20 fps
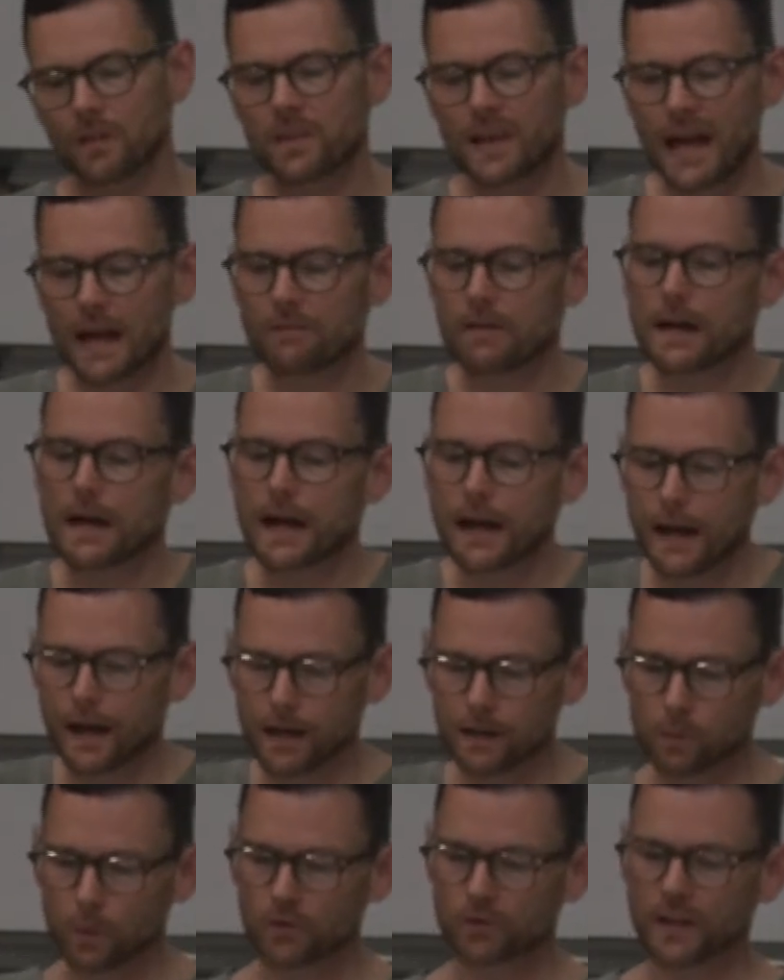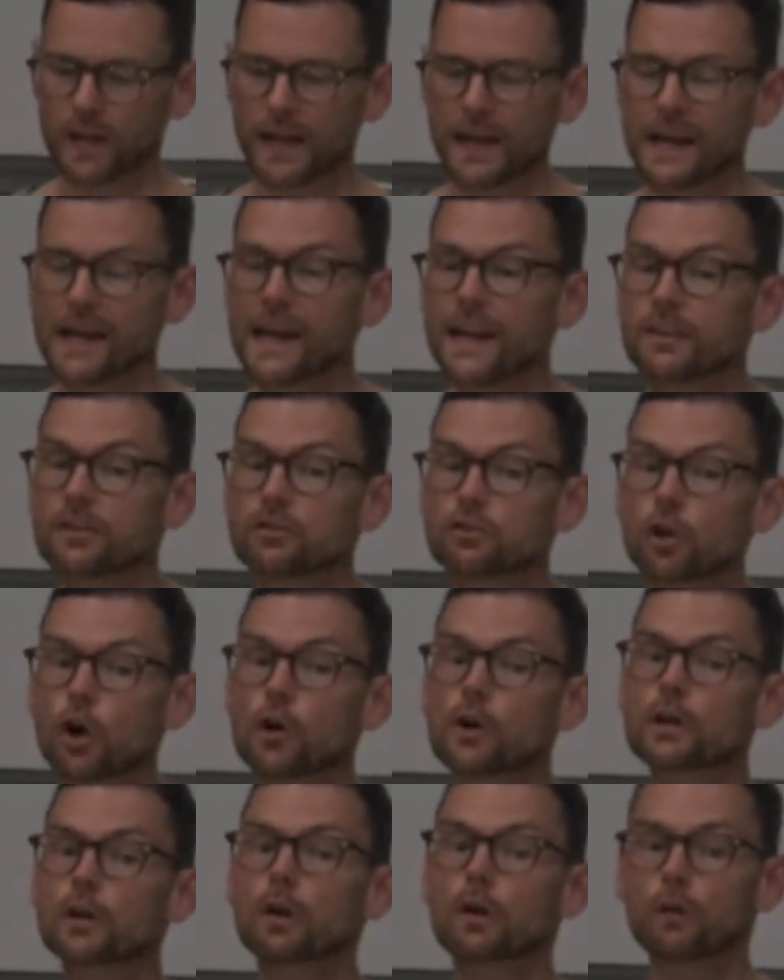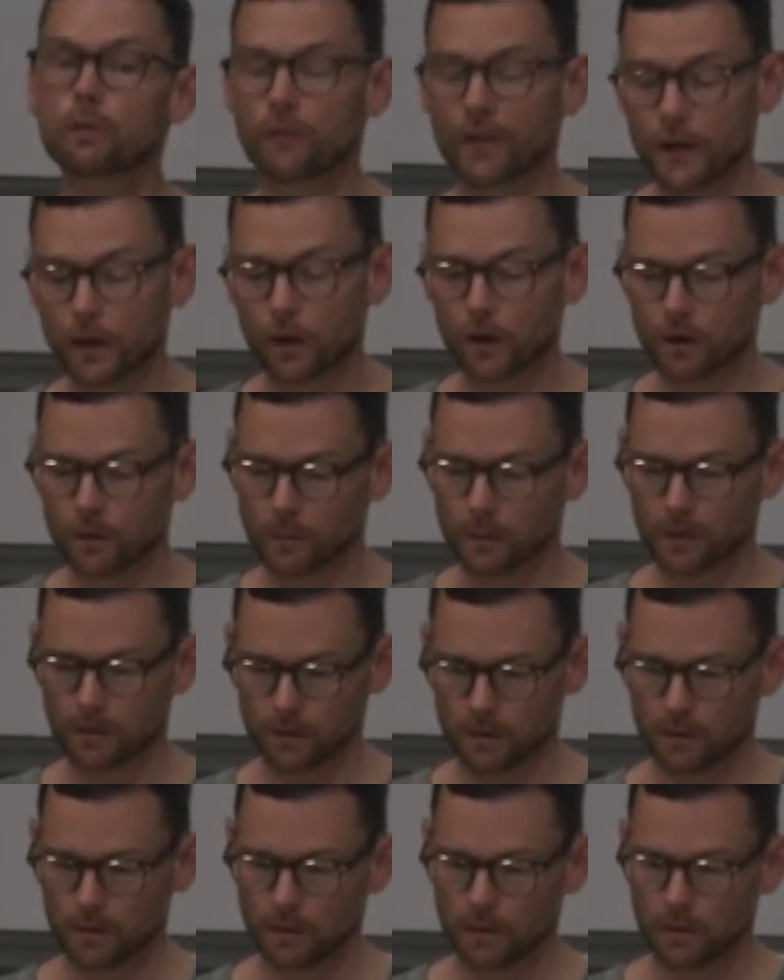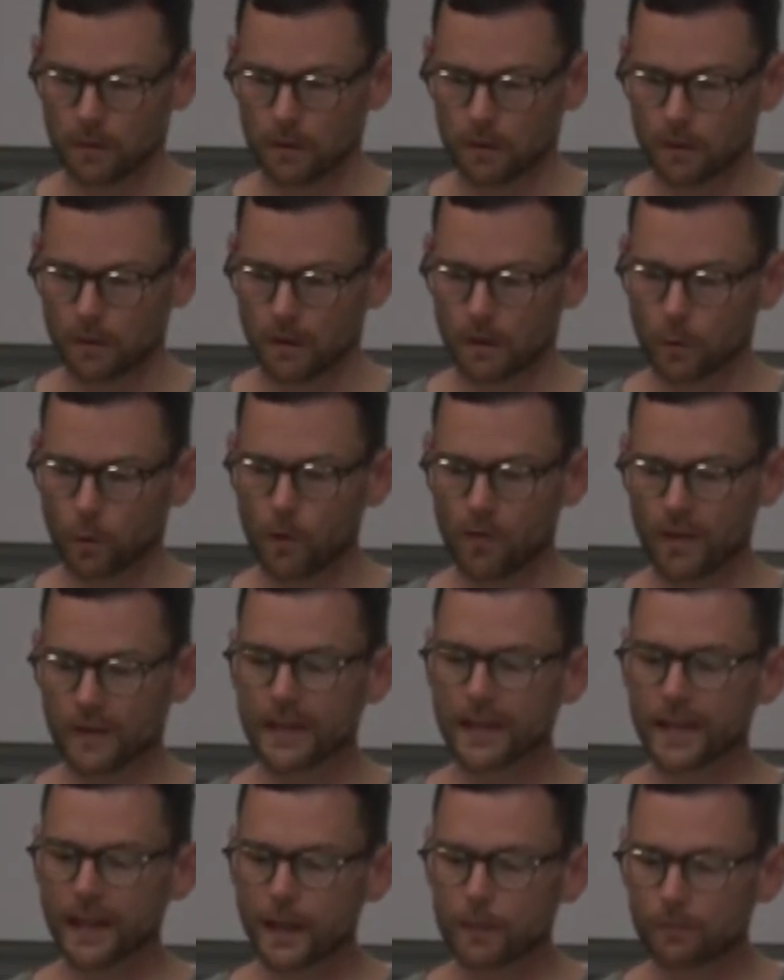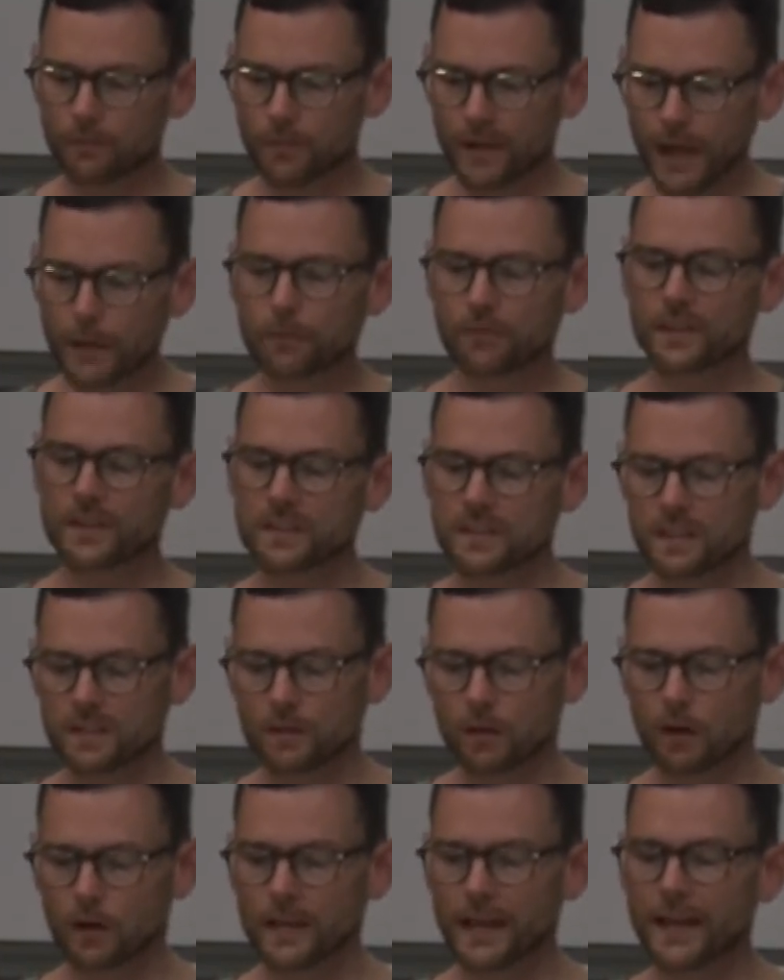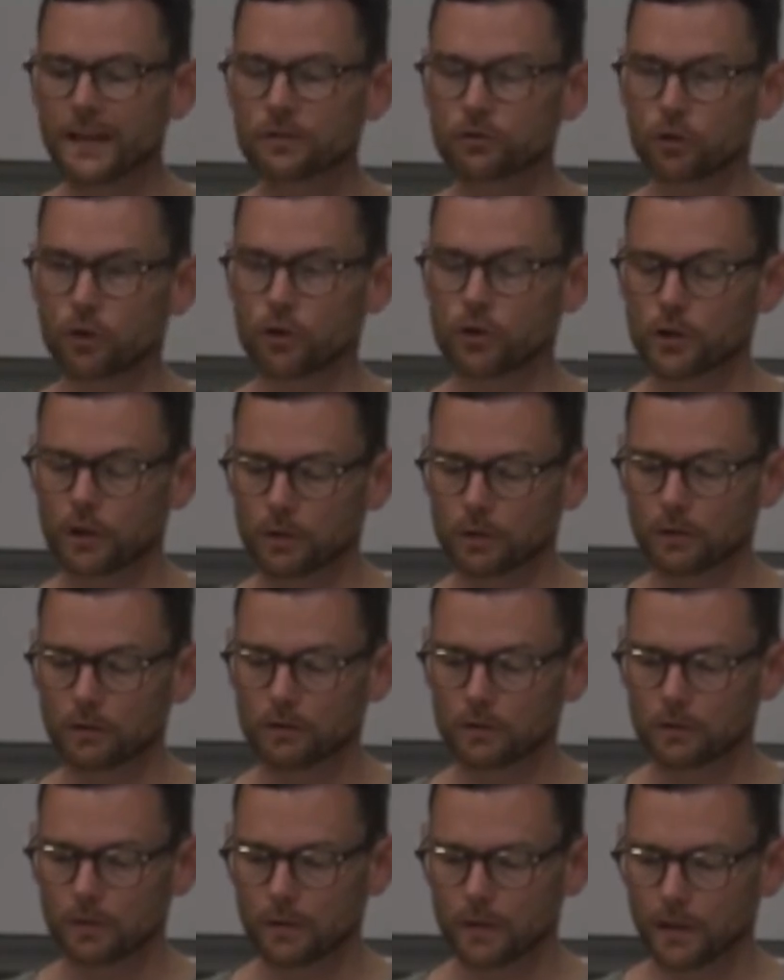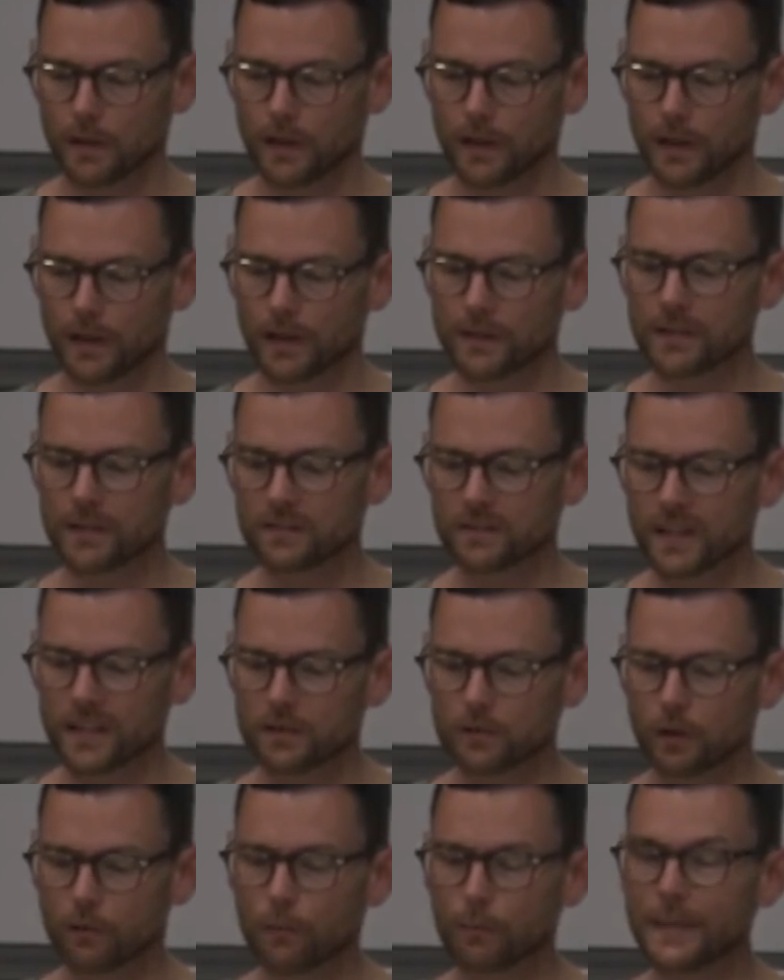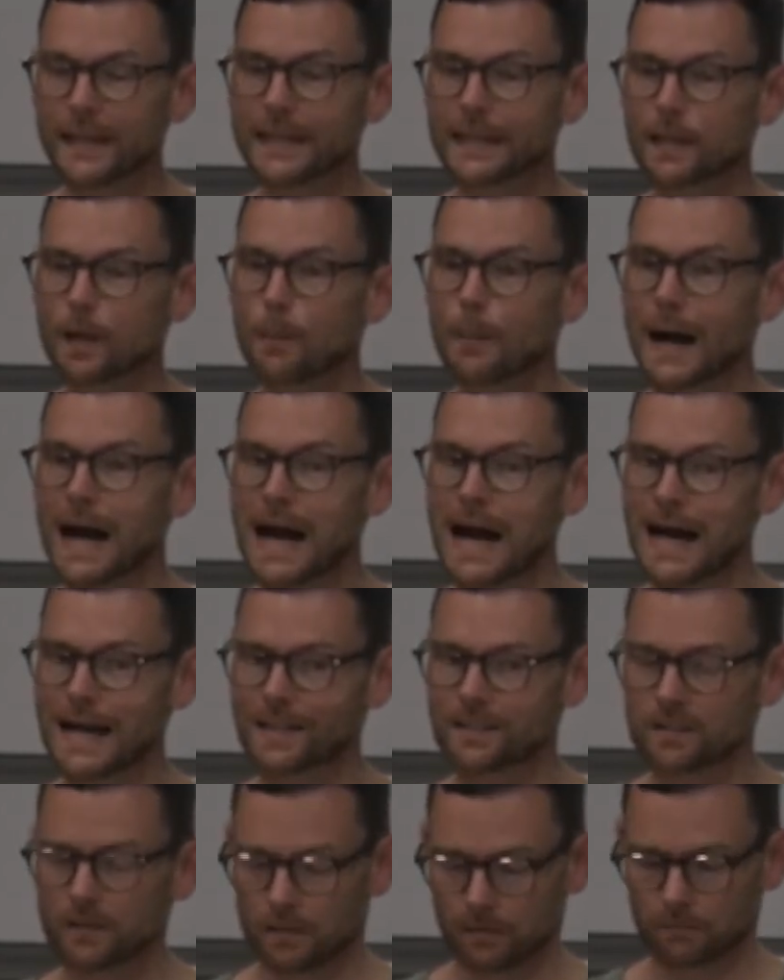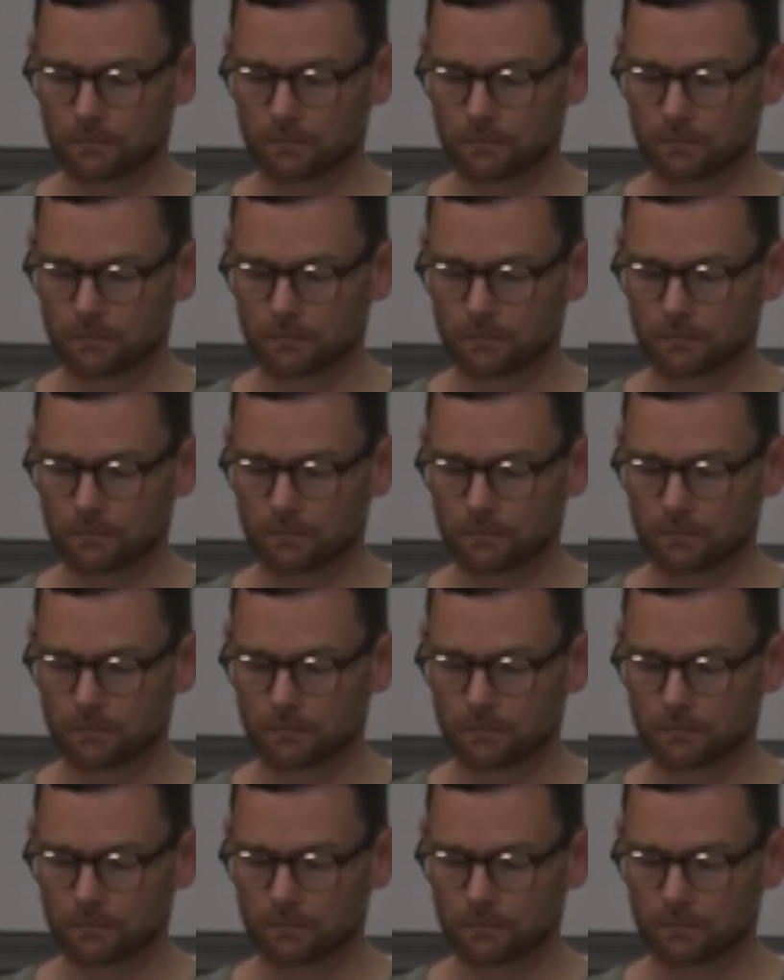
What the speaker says: the avant-garde was a historical phenomenon with an emphasis on historical in the sense of being past.